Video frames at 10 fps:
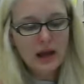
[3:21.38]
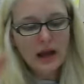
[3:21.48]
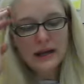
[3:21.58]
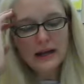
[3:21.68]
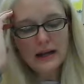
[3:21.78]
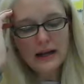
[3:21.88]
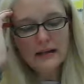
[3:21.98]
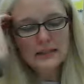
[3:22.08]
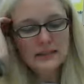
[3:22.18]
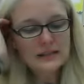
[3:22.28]
In a
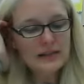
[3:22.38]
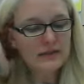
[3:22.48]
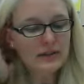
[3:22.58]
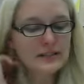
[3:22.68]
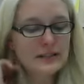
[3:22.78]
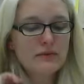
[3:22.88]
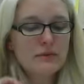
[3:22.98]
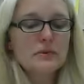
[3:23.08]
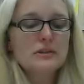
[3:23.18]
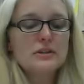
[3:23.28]

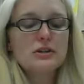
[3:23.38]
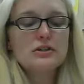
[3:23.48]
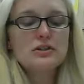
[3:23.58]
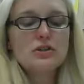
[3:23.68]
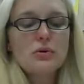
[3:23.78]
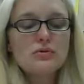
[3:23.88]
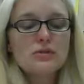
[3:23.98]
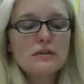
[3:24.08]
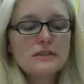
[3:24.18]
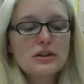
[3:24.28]
1977 blizzard, snow
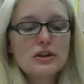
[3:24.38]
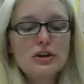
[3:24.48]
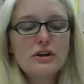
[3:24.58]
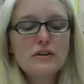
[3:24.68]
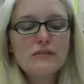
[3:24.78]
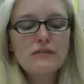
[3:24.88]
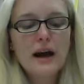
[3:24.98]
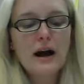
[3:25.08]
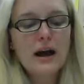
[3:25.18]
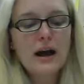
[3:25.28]
drifted 30 feet
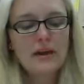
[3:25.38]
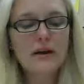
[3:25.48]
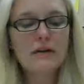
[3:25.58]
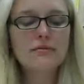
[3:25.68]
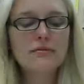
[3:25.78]
high there.